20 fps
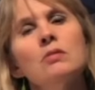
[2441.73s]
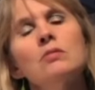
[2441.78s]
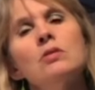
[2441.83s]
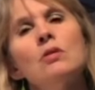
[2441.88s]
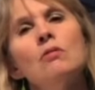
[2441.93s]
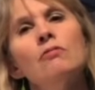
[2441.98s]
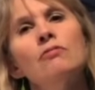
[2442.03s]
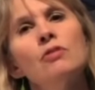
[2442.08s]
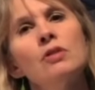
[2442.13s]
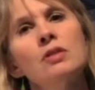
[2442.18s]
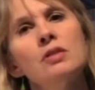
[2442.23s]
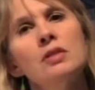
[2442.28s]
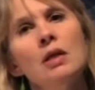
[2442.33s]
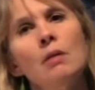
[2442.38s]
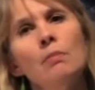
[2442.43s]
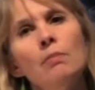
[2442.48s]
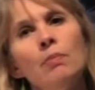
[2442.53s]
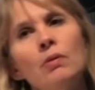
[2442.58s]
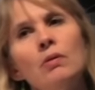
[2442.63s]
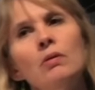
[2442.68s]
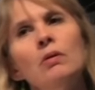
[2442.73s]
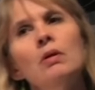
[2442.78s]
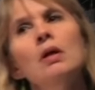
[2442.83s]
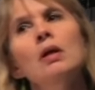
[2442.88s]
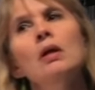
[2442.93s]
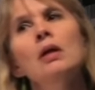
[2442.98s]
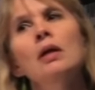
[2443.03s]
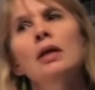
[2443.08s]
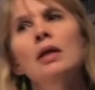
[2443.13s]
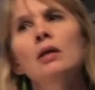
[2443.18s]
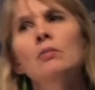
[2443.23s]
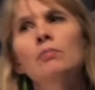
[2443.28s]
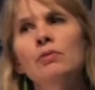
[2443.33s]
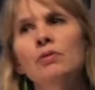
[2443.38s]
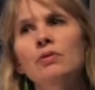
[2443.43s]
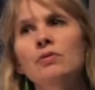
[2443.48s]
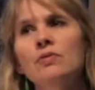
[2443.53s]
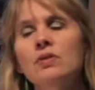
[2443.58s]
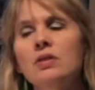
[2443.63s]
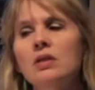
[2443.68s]
So for example, in
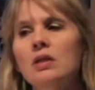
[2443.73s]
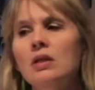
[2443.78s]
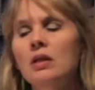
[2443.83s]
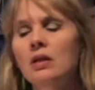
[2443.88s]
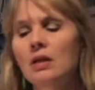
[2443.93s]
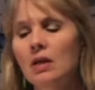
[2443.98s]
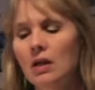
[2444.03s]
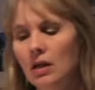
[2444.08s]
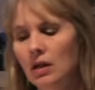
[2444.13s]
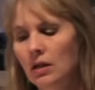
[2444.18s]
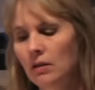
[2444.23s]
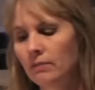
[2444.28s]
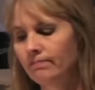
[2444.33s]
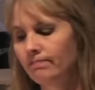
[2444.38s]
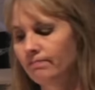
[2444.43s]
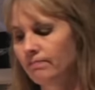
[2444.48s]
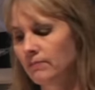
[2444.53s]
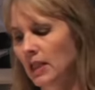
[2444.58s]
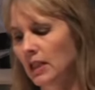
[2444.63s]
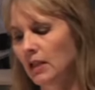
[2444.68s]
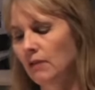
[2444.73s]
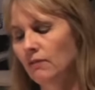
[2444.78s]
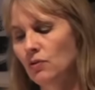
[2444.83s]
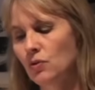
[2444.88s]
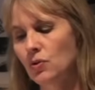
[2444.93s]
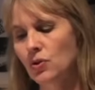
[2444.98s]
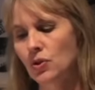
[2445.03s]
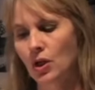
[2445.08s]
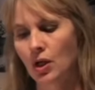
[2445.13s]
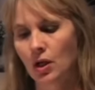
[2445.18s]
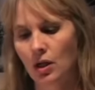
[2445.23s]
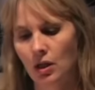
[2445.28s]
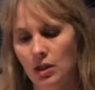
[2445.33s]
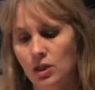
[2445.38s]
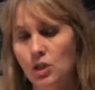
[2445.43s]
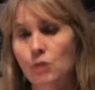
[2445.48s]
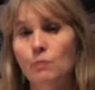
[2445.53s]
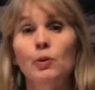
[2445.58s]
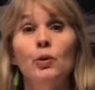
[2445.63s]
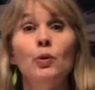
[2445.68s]
producing, like if you saw a
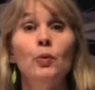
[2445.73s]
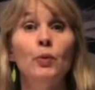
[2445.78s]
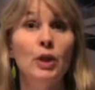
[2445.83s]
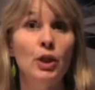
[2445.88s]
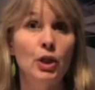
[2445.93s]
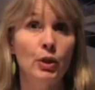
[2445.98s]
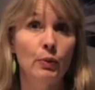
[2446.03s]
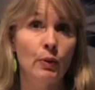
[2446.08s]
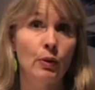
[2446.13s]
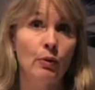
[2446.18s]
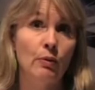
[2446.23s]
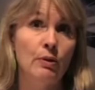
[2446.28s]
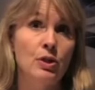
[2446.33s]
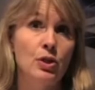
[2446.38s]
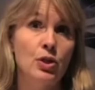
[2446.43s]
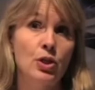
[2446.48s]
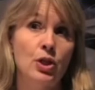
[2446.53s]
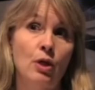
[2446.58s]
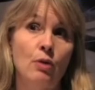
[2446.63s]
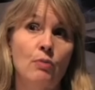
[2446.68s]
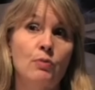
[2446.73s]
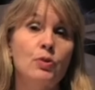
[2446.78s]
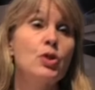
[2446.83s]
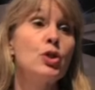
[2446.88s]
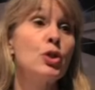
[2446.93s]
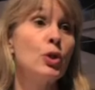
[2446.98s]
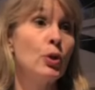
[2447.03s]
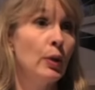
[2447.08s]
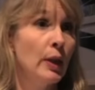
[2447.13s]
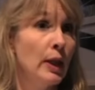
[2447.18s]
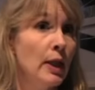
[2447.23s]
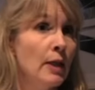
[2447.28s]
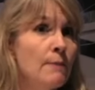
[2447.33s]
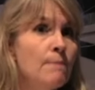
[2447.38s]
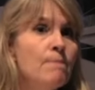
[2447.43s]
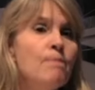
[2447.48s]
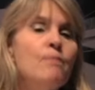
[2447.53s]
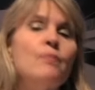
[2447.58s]
spoon and you were going to show stirring,